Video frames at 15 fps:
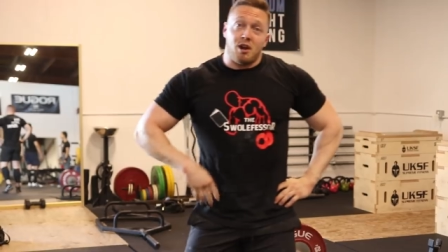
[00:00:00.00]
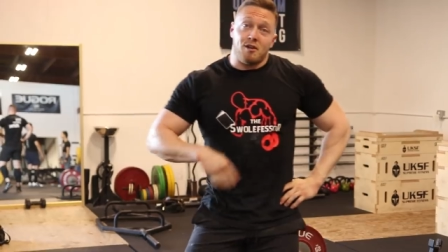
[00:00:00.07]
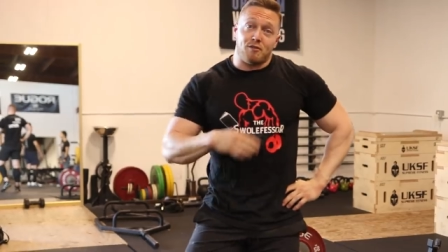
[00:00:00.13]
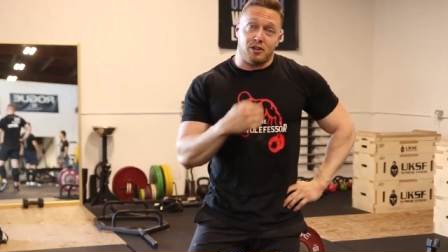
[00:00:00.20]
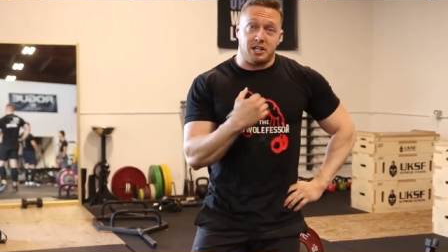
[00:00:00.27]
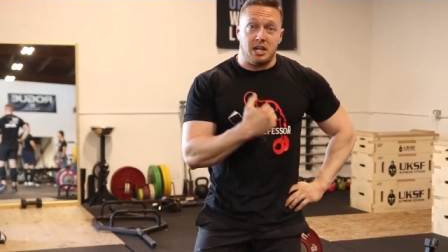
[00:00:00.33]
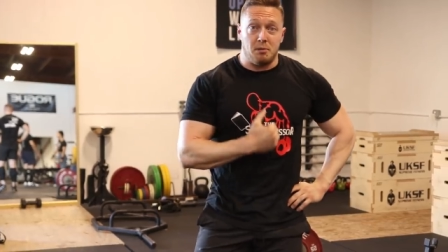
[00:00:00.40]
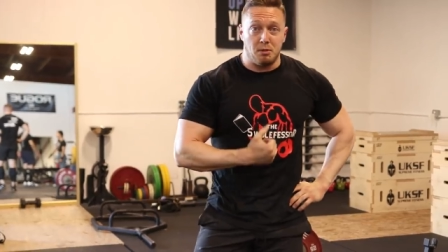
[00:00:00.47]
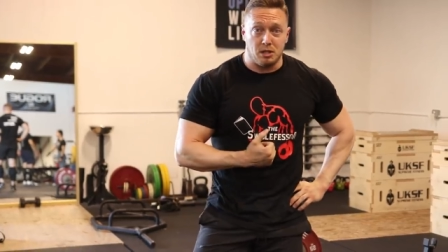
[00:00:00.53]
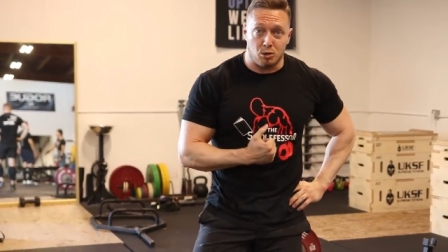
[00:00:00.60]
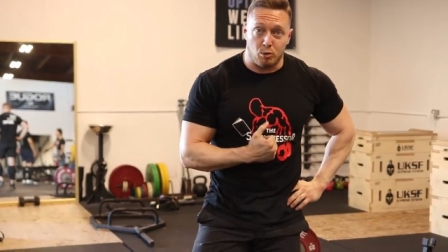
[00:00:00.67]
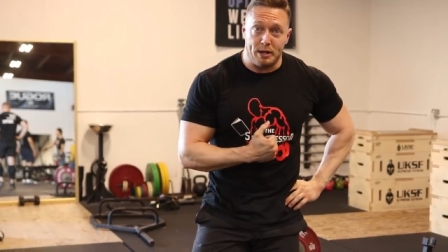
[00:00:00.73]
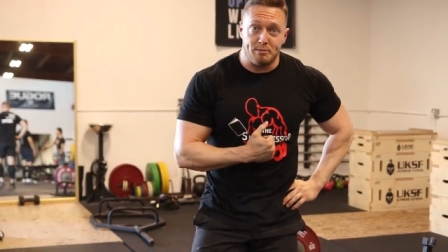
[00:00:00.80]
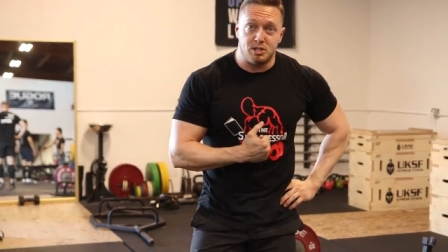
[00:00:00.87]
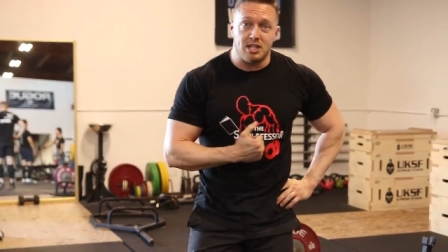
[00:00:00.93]
for keeping the
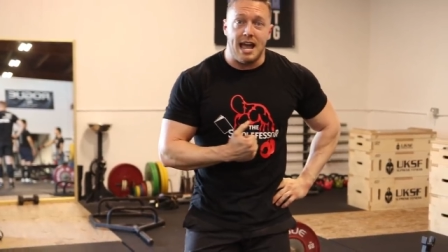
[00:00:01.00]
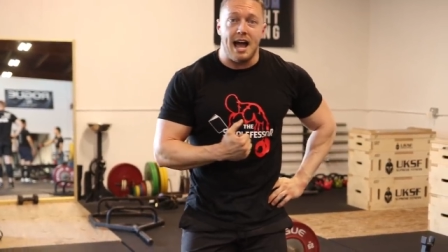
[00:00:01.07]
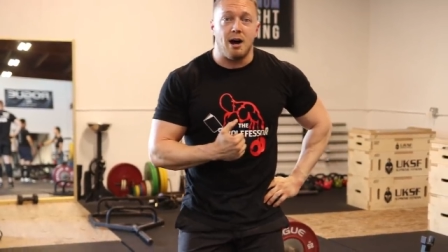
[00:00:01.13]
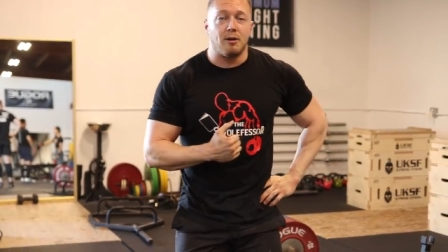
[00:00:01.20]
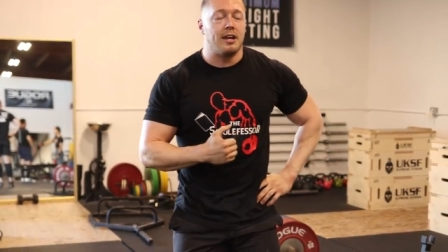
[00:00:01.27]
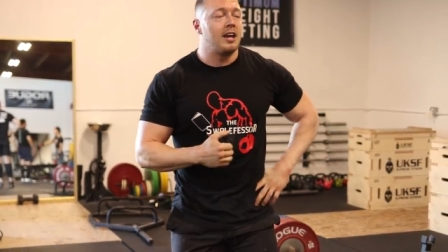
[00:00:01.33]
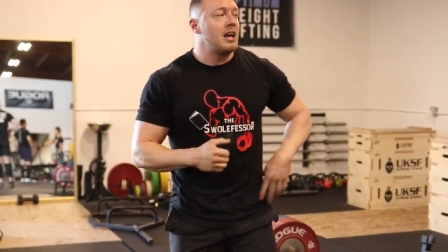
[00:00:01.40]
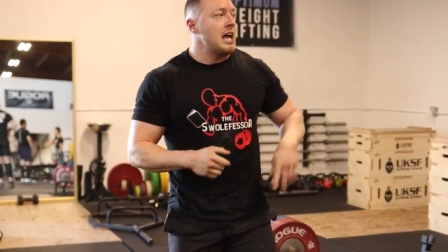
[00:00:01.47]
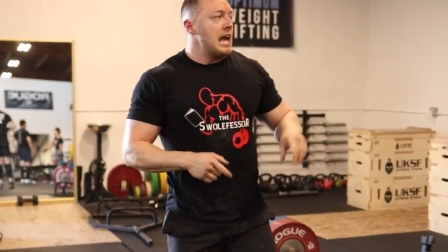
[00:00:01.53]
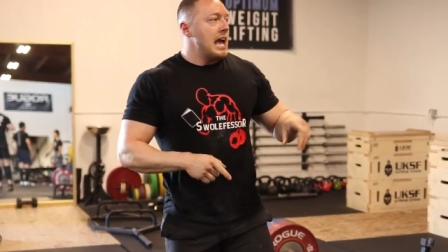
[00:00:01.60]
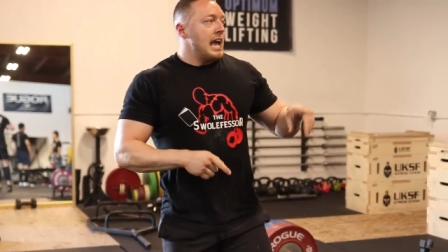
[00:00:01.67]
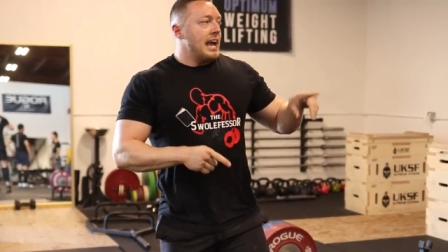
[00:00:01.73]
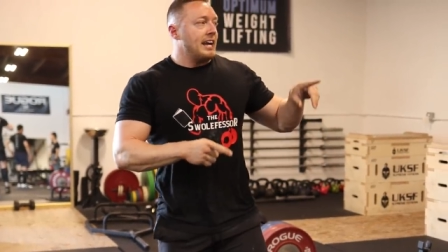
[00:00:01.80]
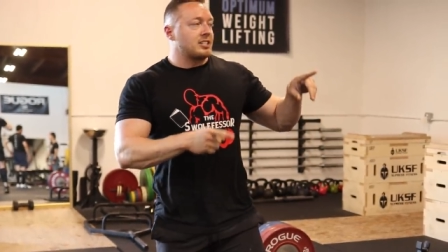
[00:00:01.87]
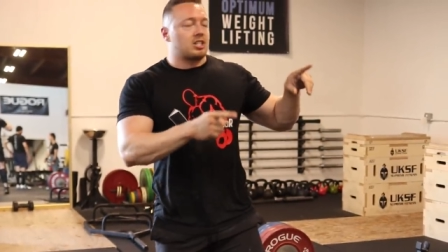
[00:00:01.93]
ribs down.
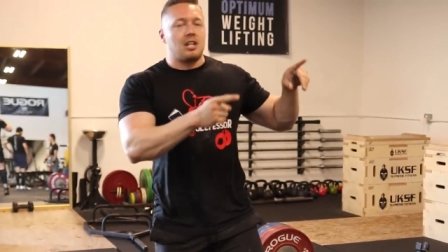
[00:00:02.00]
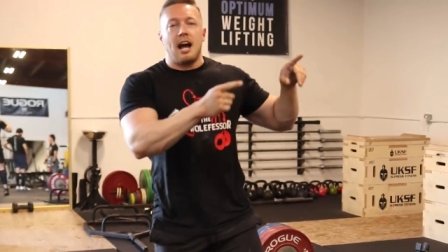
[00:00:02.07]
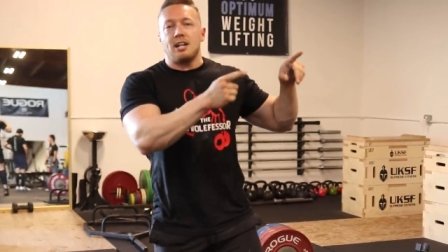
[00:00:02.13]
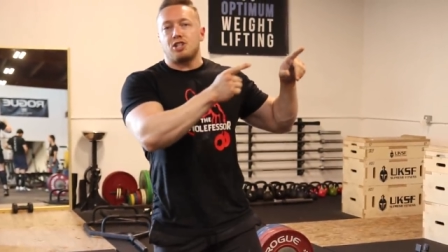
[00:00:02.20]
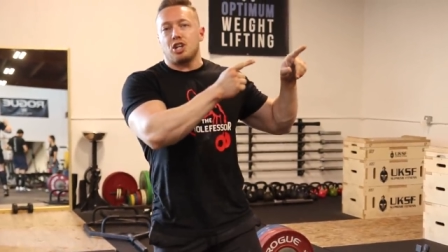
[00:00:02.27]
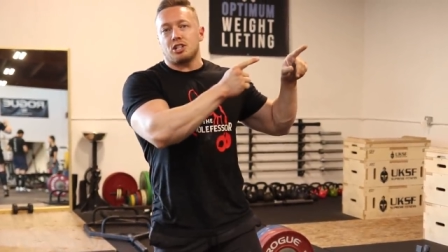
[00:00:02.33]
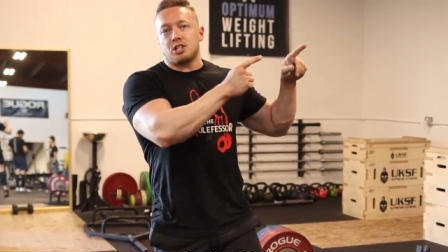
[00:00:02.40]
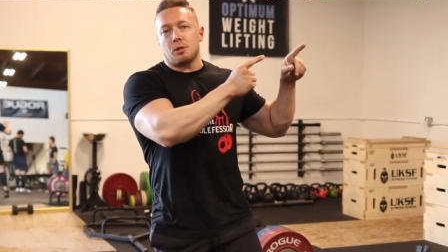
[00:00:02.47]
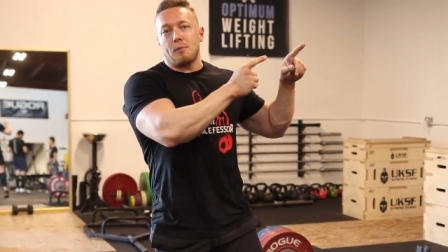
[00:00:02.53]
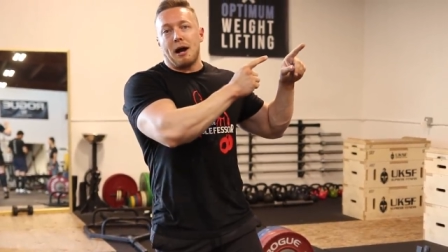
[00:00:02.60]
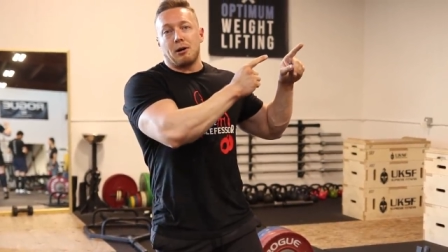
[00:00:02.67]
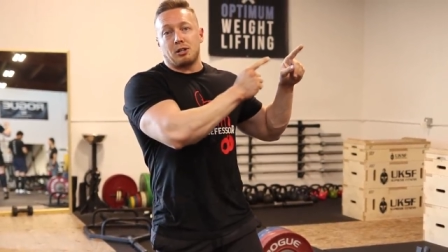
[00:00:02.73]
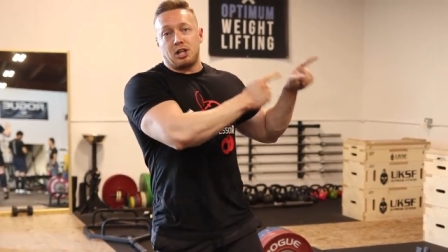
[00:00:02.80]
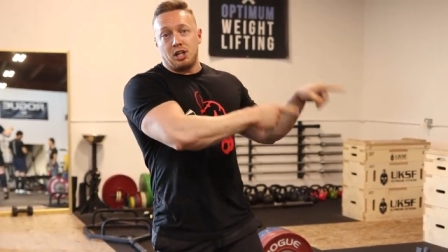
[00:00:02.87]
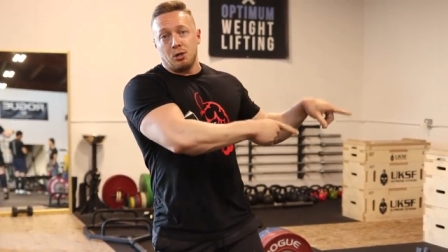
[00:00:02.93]
It's not just
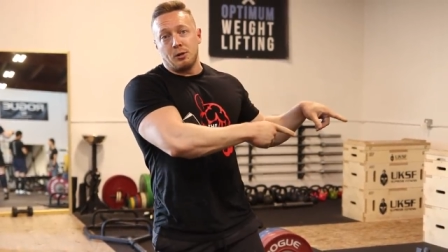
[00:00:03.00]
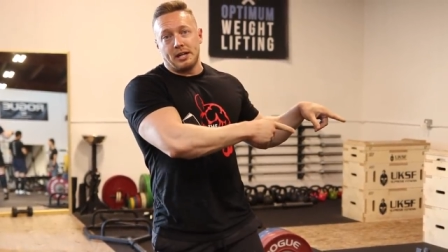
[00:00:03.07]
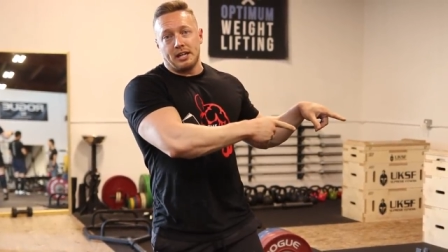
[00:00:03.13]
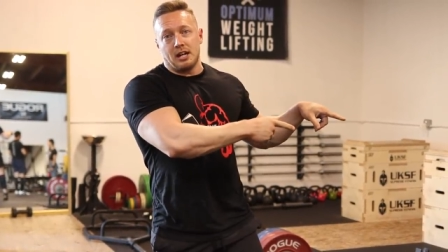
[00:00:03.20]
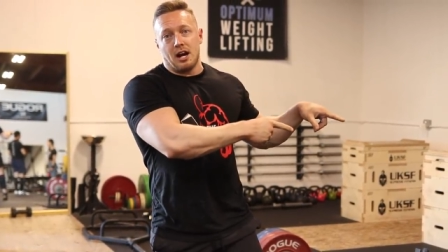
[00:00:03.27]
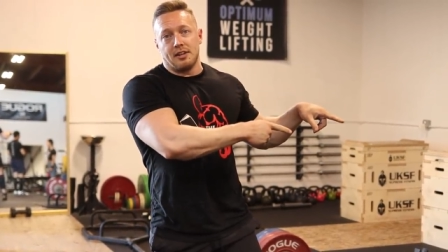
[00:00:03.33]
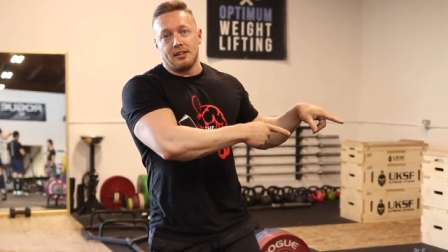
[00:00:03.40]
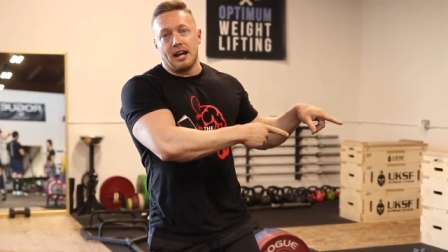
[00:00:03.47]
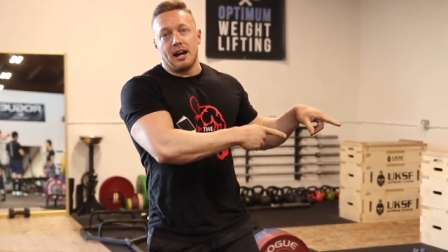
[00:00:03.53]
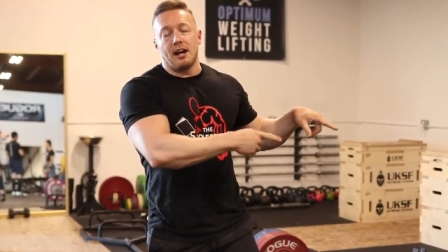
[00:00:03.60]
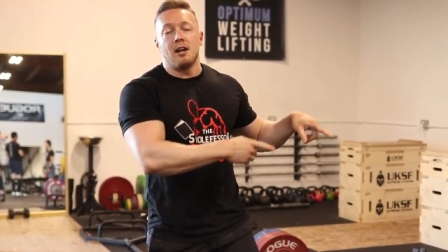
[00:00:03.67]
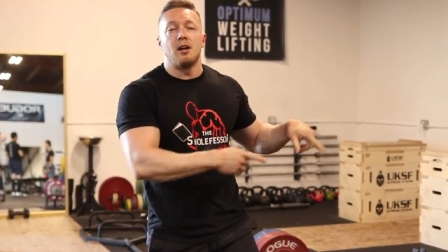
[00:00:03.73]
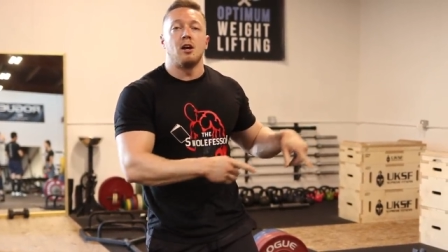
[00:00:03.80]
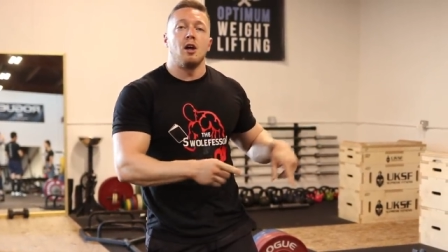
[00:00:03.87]
about cueing it on there.